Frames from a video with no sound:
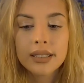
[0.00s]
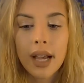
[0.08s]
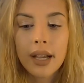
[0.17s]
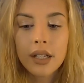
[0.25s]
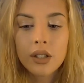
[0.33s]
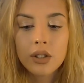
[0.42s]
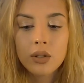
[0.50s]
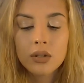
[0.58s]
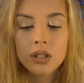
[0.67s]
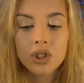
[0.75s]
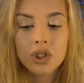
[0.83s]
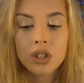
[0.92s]
exciting
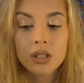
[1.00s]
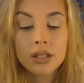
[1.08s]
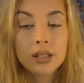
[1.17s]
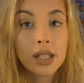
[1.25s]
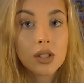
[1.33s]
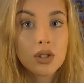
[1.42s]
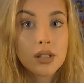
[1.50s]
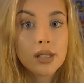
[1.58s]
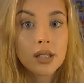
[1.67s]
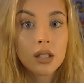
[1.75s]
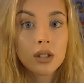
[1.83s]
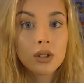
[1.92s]
news, it's just
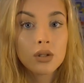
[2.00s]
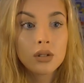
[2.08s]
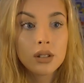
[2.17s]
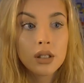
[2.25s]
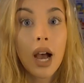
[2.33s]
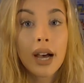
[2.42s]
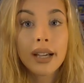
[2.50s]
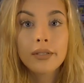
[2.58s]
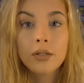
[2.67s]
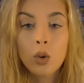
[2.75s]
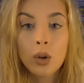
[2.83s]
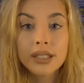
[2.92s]
interesting news. I
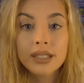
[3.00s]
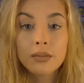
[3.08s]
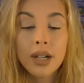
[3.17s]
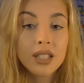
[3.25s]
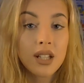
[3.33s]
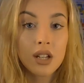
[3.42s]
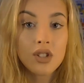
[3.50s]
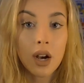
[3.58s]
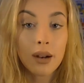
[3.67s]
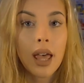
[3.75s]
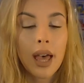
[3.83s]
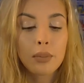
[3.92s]
have quit my day
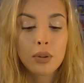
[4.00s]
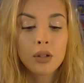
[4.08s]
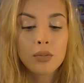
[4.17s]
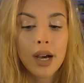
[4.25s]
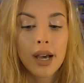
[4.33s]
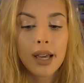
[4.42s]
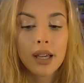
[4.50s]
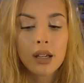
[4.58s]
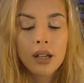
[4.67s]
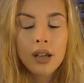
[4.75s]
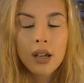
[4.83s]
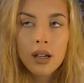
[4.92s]
job. I put my
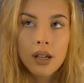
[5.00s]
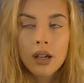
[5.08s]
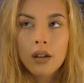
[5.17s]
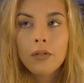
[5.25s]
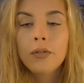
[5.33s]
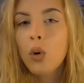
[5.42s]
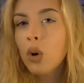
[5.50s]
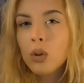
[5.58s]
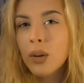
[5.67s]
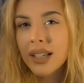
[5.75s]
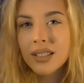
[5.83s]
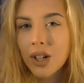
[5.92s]

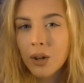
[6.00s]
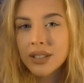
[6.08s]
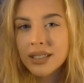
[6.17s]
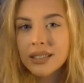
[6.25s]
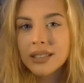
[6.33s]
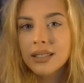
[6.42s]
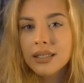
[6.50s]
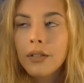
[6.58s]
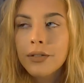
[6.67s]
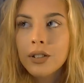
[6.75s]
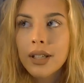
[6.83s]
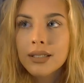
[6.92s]
four week notice a
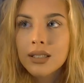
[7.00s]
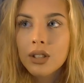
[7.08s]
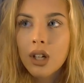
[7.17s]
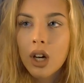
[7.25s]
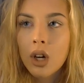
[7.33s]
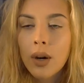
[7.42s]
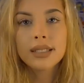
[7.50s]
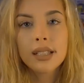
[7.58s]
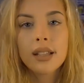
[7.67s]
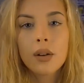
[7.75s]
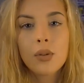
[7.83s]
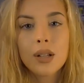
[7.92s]
few days ago. I
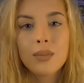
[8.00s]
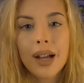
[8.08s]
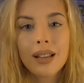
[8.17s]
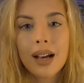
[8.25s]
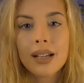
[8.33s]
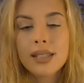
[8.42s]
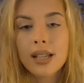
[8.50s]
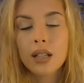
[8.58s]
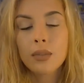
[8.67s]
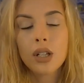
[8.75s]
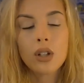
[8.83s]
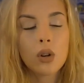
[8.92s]
said that I wanted my last day
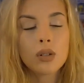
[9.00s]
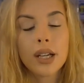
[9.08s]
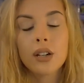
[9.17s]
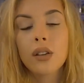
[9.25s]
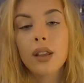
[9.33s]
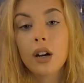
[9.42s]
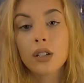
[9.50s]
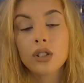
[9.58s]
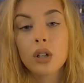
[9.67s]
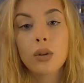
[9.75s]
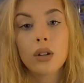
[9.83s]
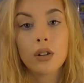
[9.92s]
to be no later than
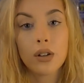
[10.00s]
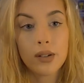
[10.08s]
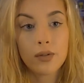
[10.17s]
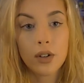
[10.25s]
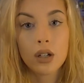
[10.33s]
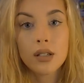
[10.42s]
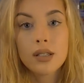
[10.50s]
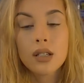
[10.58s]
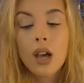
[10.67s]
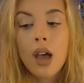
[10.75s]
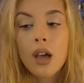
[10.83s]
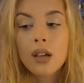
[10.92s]
October 31st.
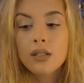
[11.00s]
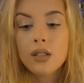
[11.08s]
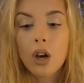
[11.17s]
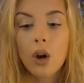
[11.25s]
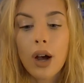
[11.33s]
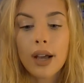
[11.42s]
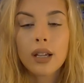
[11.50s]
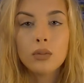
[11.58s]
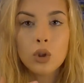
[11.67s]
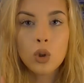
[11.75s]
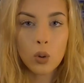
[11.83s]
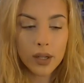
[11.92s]
So I
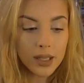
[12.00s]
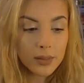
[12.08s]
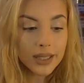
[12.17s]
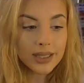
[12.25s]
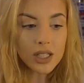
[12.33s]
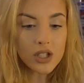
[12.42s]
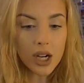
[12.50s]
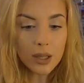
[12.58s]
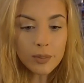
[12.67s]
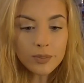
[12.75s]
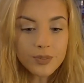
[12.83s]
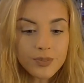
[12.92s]
am quitting my day
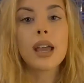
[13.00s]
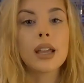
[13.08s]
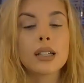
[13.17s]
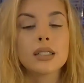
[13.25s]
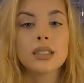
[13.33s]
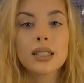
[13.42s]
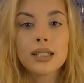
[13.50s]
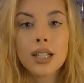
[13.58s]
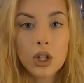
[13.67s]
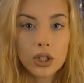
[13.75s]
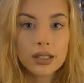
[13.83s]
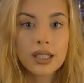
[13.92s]
job and
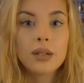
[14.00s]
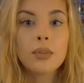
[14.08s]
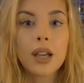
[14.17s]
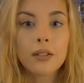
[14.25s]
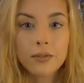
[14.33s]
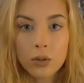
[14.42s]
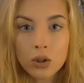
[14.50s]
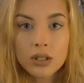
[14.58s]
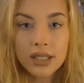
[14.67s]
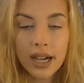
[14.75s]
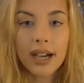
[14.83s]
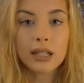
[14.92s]
literally my
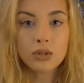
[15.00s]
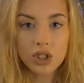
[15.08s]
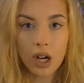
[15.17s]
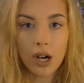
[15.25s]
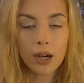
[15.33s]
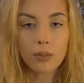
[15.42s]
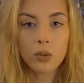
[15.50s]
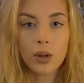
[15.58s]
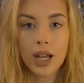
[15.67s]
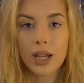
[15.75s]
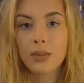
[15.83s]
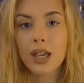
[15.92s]
full-time job,
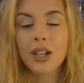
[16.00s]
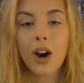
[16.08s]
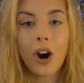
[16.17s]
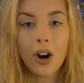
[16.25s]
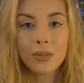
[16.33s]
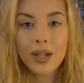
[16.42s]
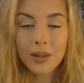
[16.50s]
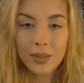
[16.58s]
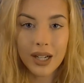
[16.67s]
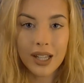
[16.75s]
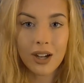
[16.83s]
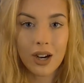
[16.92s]
what I make all my
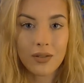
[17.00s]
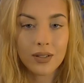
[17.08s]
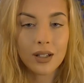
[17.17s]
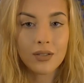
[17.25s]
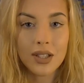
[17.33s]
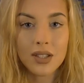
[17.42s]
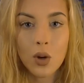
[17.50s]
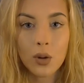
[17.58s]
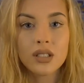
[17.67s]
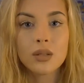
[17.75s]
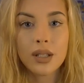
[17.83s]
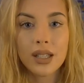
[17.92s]
money off of, is
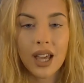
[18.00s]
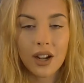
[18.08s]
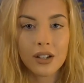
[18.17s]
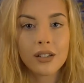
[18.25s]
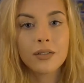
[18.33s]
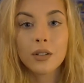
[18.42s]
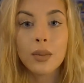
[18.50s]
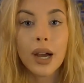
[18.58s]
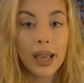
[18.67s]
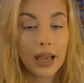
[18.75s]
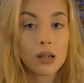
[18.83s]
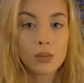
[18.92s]
going to be caring for
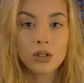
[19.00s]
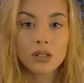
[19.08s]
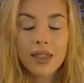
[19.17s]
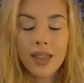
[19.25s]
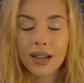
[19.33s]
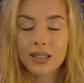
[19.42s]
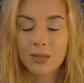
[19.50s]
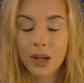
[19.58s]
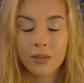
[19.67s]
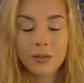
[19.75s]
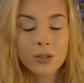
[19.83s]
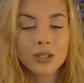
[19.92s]
my animal. That is
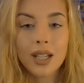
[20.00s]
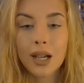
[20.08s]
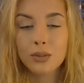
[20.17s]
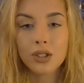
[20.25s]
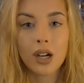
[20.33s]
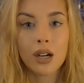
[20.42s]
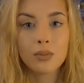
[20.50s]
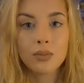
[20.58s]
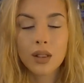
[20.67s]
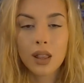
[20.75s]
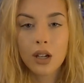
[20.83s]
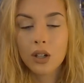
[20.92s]
my full-time job
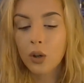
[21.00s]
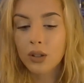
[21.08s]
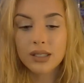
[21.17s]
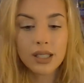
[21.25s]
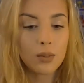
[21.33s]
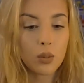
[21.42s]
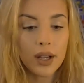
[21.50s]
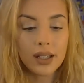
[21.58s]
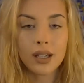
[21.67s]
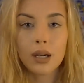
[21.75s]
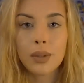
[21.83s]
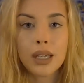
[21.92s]
Go to sleep,
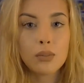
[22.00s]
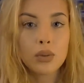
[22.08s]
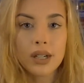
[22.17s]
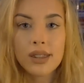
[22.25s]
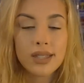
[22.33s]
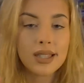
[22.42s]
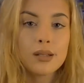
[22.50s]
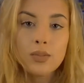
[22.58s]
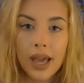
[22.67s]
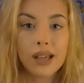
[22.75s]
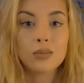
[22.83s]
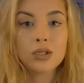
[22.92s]
wake up, eat, breathe, sleep,
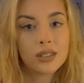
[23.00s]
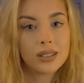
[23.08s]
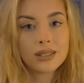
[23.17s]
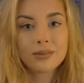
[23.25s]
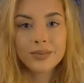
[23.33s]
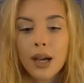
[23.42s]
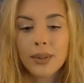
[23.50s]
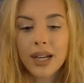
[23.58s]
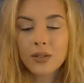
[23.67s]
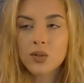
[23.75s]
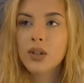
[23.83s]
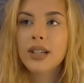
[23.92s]
animals. I mean,
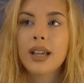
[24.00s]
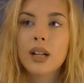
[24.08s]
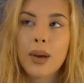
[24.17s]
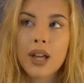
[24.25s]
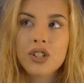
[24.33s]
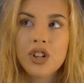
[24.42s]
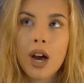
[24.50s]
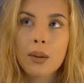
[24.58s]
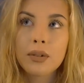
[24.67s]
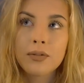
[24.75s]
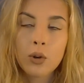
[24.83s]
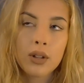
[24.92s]
I was working at a pet
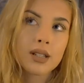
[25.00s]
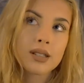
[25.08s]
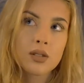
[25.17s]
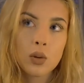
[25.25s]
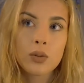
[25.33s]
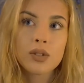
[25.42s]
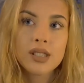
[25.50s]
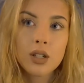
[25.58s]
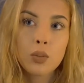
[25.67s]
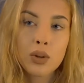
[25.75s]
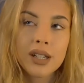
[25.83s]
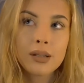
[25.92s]
shop before this, so it was
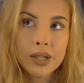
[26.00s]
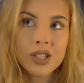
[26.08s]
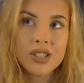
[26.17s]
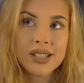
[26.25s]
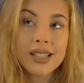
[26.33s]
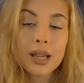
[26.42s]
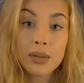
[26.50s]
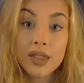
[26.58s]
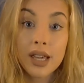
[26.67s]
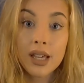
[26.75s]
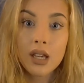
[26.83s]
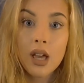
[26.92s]
still pretty much the same
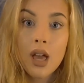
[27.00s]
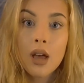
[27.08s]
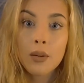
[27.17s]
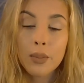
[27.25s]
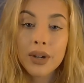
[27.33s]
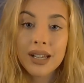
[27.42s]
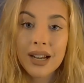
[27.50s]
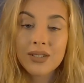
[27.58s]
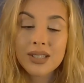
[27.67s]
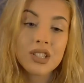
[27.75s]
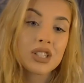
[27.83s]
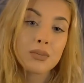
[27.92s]
thing, but now
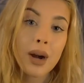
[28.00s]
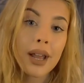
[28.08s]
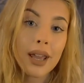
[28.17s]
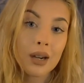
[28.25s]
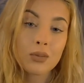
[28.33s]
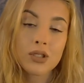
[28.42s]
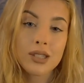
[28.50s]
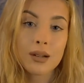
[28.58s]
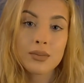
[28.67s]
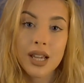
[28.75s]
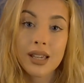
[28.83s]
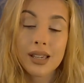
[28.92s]
it's just my animals
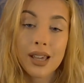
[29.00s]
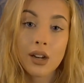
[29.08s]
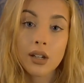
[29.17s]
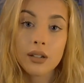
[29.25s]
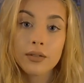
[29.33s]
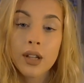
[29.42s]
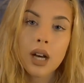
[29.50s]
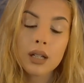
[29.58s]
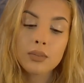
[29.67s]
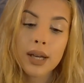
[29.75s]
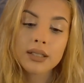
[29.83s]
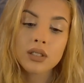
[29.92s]
that I'm taking care of,
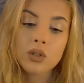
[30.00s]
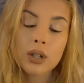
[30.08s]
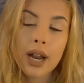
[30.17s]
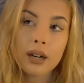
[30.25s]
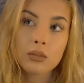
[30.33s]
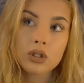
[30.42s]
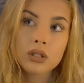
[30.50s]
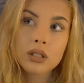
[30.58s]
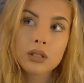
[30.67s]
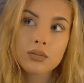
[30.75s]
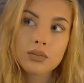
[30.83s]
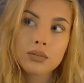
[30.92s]
not pet store
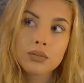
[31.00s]
animals,